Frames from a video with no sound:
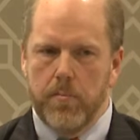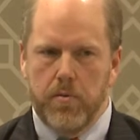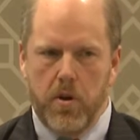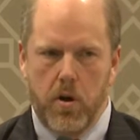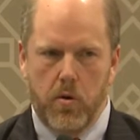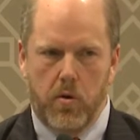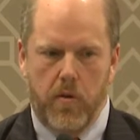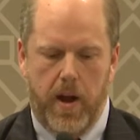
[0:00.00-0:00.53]

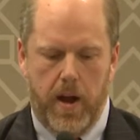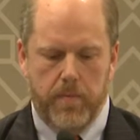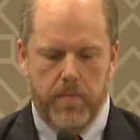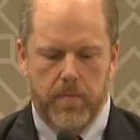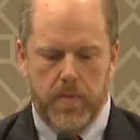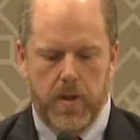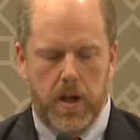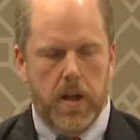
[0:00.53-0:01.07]
program.
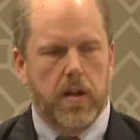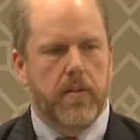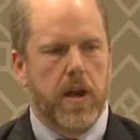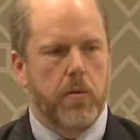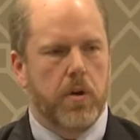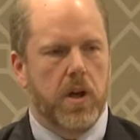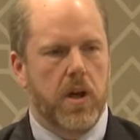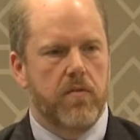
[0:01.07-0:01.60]
They
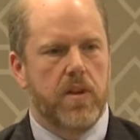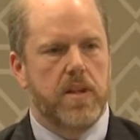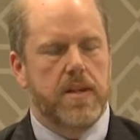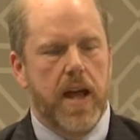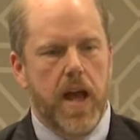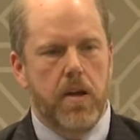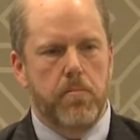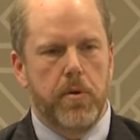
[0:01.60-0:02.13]
were given
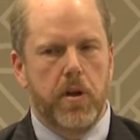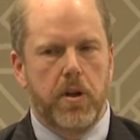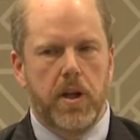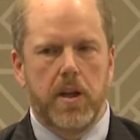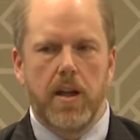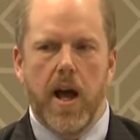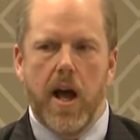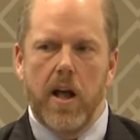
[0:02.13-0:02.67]
$10 billion